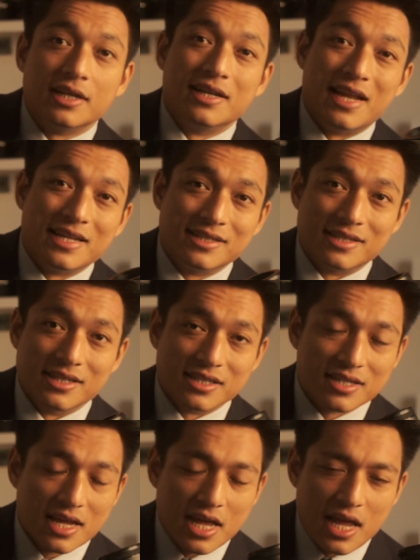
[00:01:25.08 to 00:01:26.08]

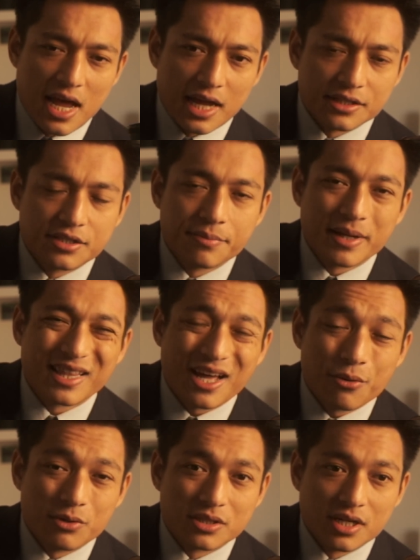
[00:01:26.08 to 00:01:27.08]
lenses, and to me
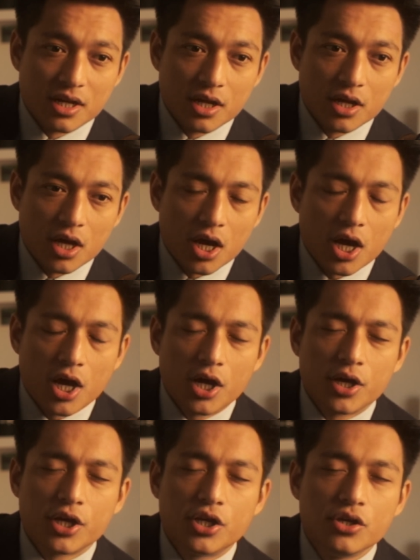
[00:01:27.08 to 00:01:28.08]
that was
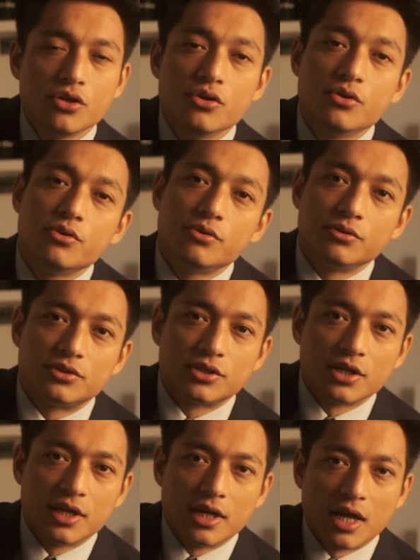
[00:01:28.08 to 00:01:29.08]
a
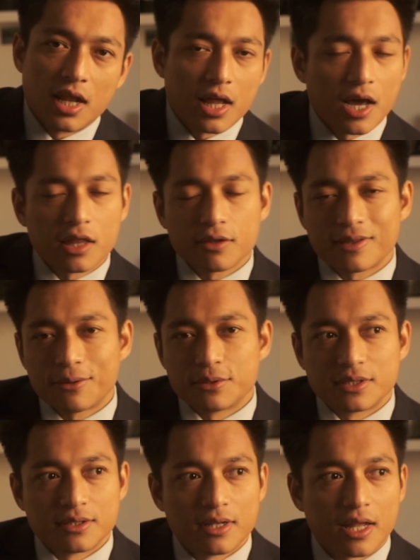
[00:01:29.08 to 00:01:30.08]
huge, I thought that
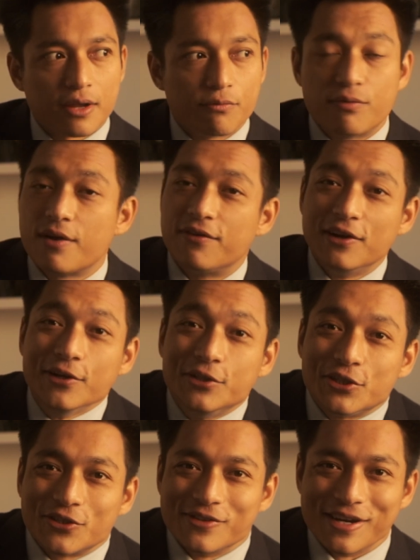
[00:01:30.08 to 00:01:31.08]
was like
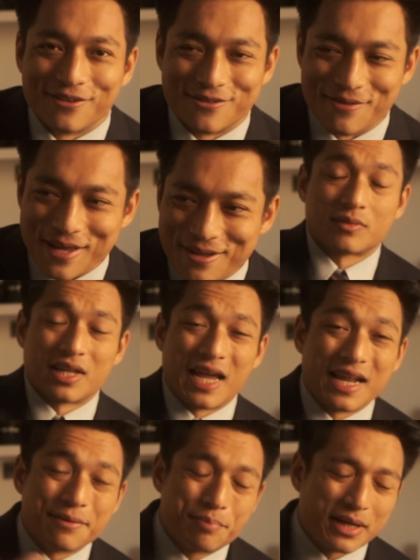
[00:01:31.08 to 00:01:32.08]
revolutionary to me.
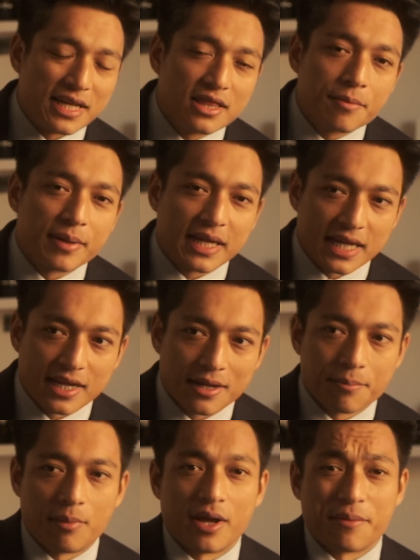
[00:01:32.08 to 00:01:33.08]
But in the
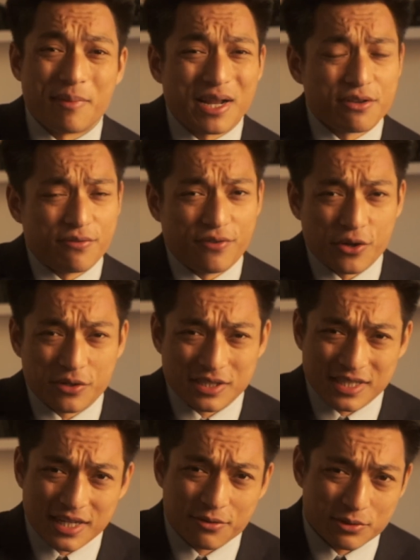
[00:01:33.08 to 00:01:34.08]
beginning my manual
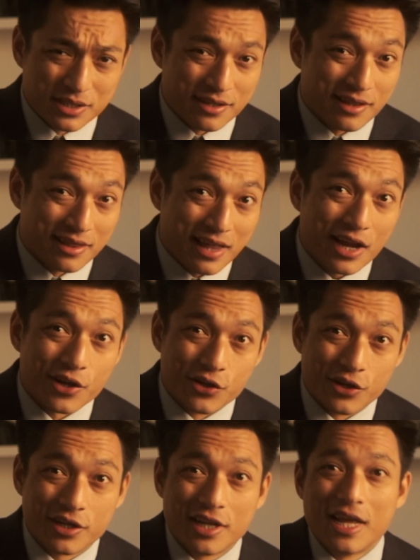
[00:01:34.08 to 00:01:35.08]
focusing wasn't that
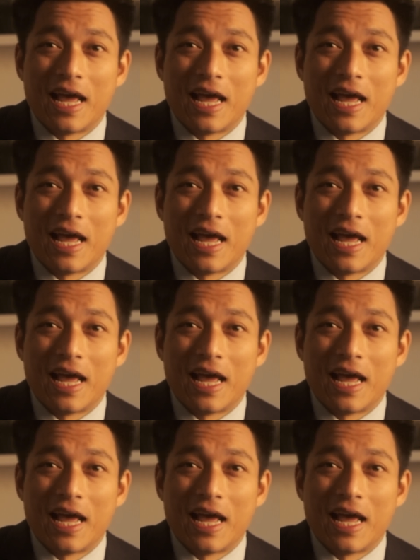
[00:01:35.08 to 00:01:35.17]
good,